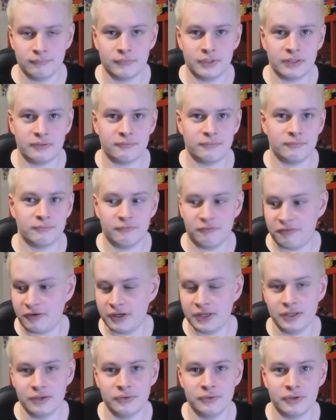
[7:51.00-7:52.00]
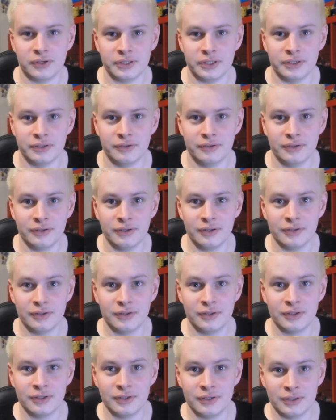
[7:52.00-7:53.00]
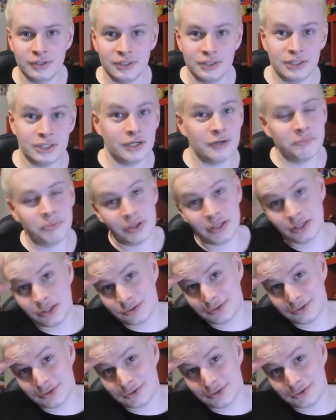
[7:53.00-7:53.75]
Like, fucking good on you. You don't play